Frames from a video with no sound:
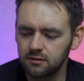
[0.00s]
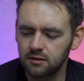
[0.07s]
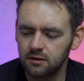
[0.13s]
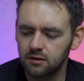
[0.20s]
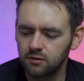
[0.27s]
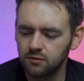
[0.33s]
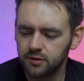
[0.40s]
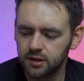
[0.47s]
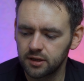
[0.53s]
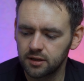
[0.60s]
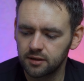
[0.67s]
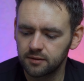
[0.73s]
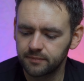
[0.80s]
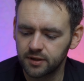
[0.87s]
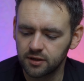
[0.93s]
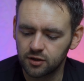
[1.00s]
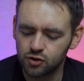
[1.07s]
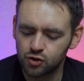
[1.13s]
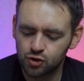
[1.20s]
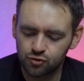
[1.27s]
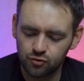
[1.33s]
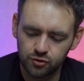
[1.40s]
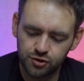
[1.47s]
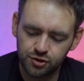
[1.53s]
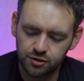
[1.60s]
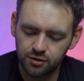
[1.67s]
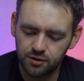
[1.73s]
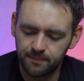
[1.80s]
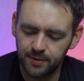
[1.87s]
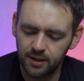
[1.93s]
you know, the
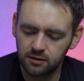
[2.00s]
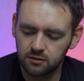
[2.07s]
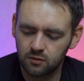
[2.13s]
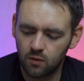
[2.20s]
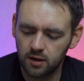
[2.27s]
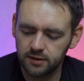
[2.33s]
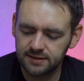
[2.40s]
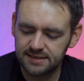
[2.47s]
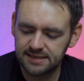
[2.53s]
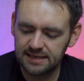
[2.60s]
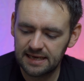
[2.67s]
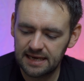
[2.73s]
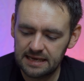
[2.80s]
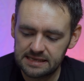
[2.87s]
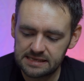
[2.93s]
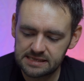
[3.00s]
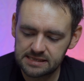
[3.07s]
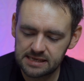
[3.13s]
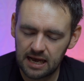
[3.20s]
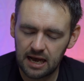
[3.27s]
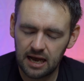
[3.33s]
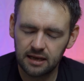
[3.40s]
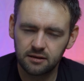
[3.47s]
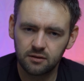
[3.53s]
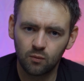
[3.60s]
construction, the build quality inside,